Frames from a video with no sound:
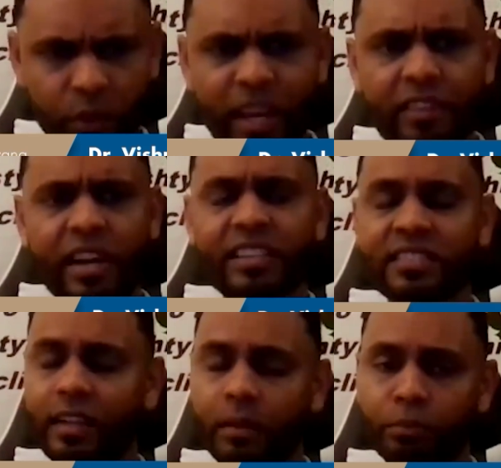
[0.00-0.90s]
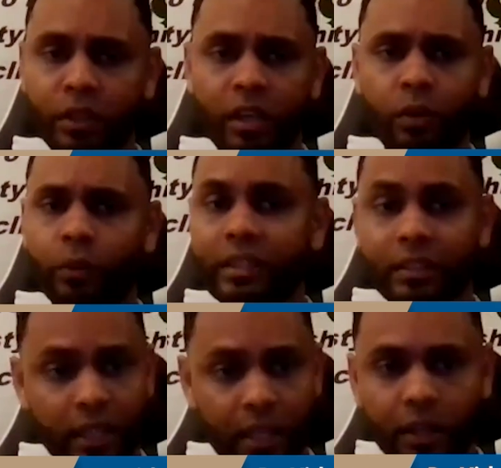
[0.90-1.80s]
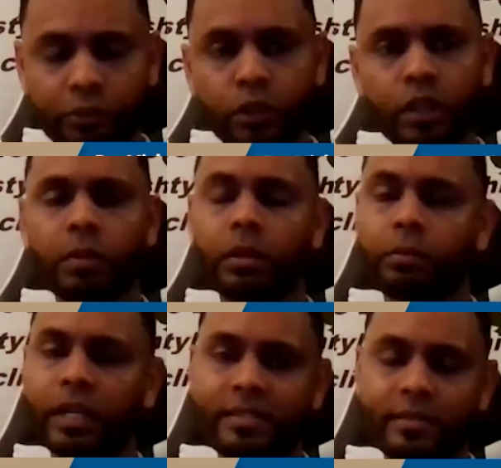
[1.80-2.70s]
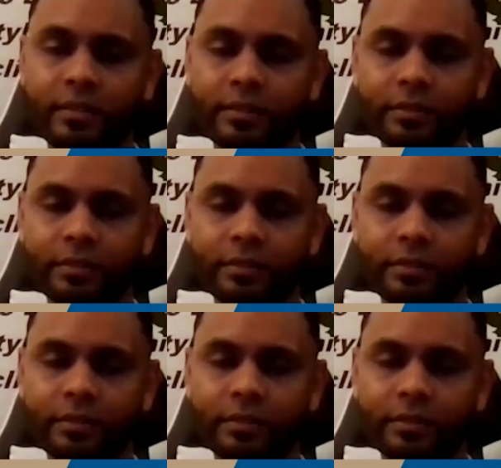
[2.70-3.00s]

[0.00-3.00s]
We have excellent product with affordable price.